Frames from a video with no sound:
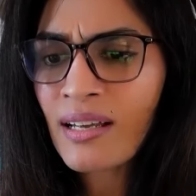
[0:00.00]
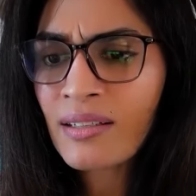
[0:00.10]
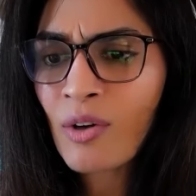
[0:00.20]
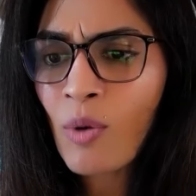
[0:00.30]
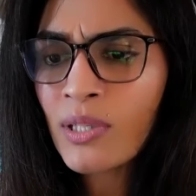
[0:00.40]

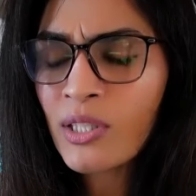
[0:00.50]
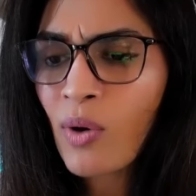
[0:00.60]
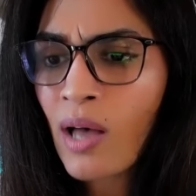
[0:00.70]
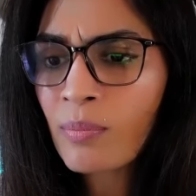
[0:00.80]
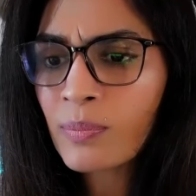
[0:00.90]
Normally to
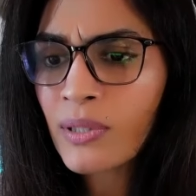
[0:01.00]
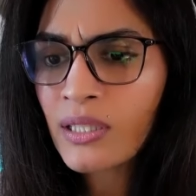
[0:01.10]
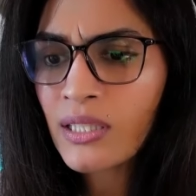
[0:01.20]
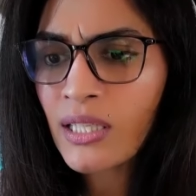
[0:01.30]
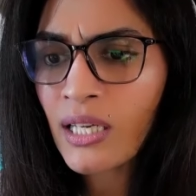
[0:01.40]
aap
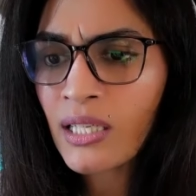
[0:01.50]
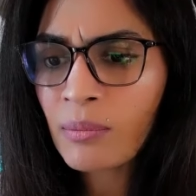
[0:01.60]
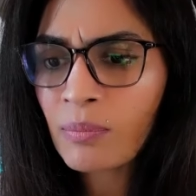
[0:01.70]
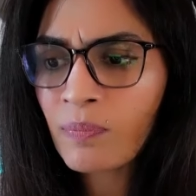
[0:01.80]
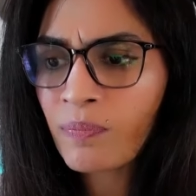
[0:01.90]
karte hain,
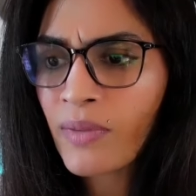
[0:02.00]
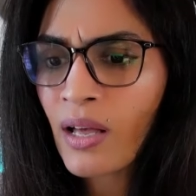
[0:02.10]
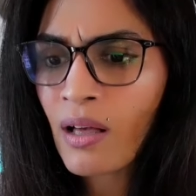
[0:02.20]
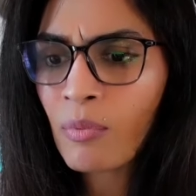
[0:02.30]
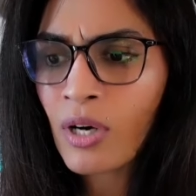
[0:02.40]

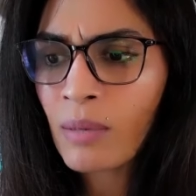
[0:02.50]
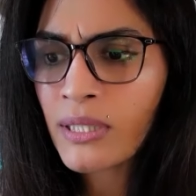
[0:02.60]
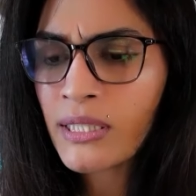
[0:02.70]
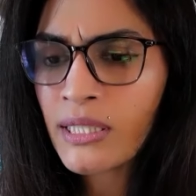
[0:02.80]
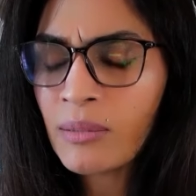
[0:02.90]
aap aur
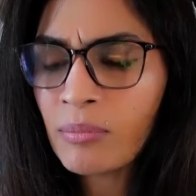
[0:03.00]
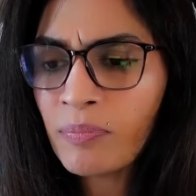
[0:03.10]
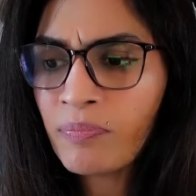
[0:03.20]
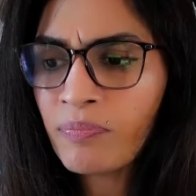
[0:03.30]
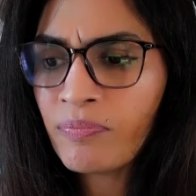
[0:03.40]
aapki
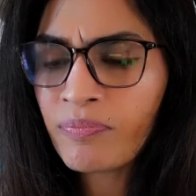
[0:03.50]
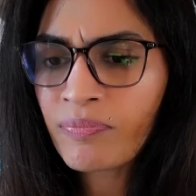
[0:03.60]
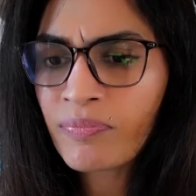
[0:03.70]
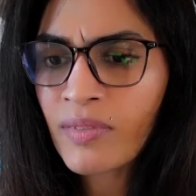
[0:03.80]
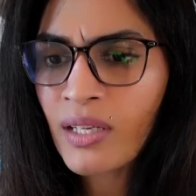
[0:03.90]
team.
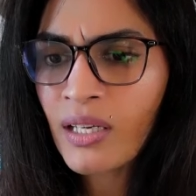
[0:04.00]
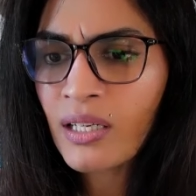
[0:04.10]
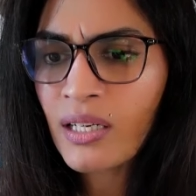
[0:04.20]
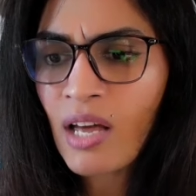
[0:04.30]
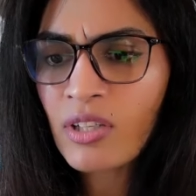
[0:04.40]

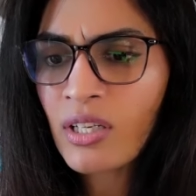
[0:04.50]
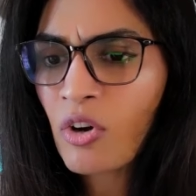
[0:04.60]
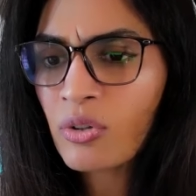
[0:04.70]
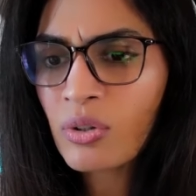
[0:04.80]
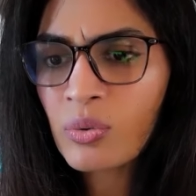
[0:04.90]
Now they are
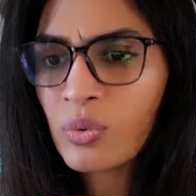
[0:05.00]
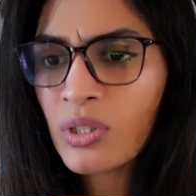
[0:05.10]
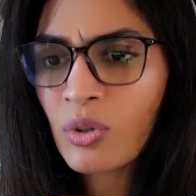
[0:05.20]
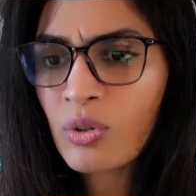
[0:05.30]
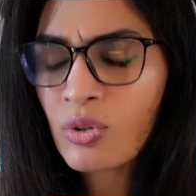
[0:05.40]
not on
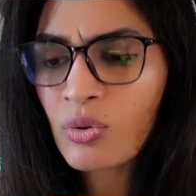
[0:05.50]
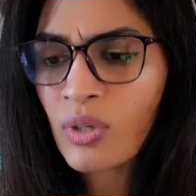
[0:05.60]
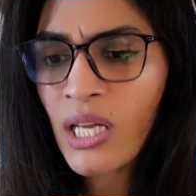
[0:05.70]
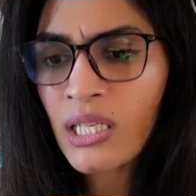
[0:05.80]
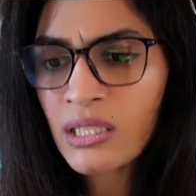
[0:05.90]
Google also.
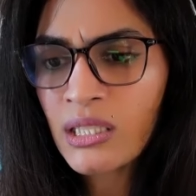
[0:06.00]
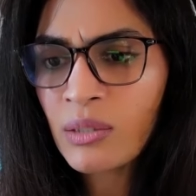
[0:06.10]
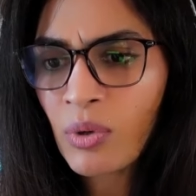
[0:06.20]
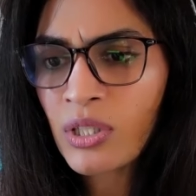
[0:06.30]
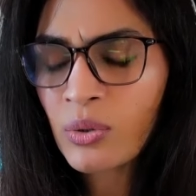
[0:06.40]
And I really
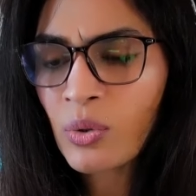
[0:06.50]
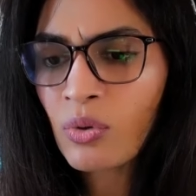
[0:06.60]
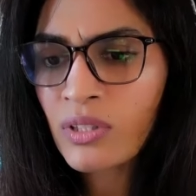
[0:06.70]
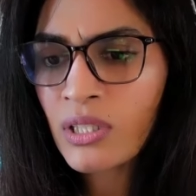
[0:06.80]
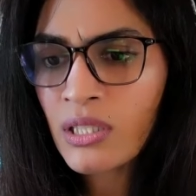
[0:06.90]
wanted to go
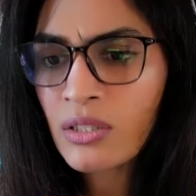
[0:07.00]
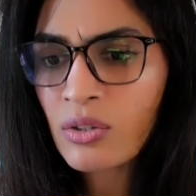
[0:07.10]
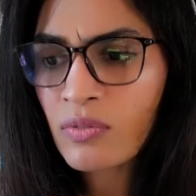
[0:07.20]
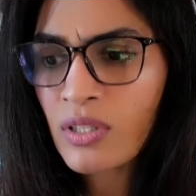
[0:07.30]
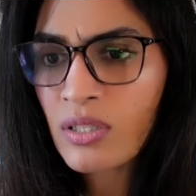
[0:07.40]
over the lyrics
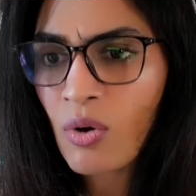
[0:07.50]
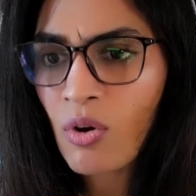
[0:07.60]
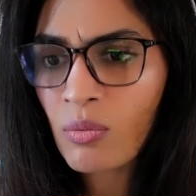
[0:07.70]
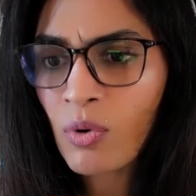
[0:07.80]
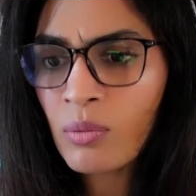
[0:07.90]
of this
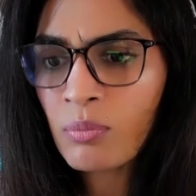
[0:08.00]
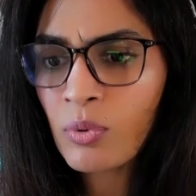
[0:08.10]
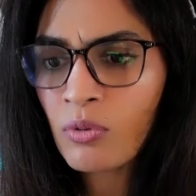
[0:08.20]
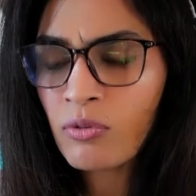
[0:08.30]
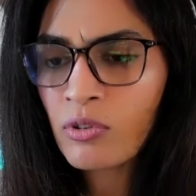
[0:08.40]
song. What a
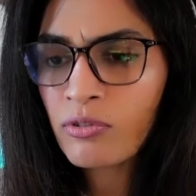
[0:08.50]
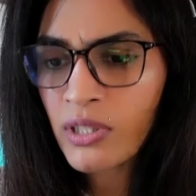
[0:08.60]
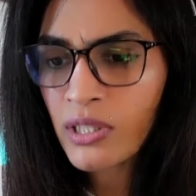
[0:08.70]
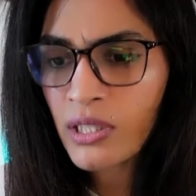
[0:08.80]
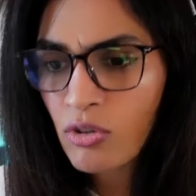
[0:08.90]
beautiful
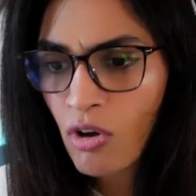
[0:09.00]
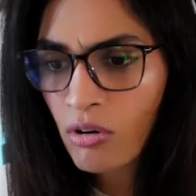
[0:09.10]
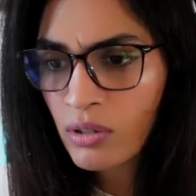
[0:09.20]
freaking song.